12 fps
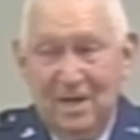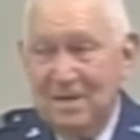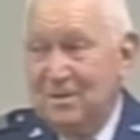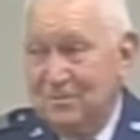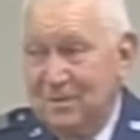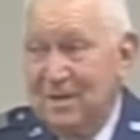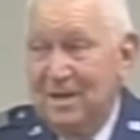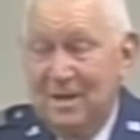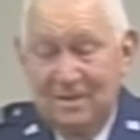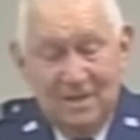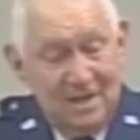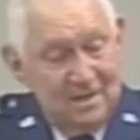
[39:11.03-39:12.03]
I just went down
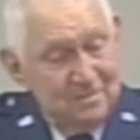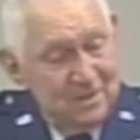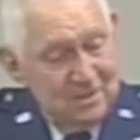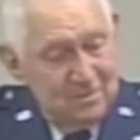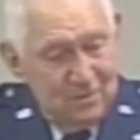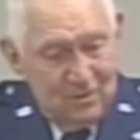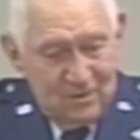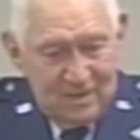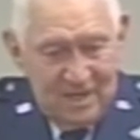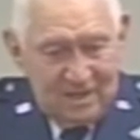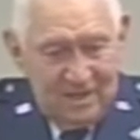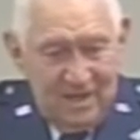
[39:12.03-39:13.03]
and got as much more as
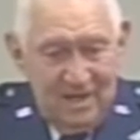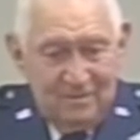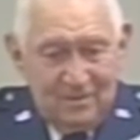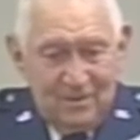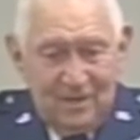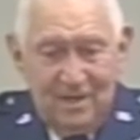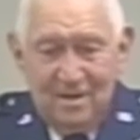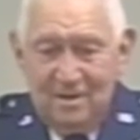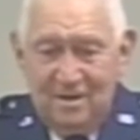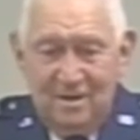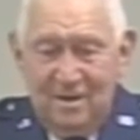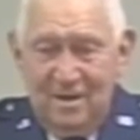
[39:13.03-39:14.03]
I could have because I
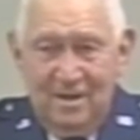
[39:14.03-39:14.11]
didn't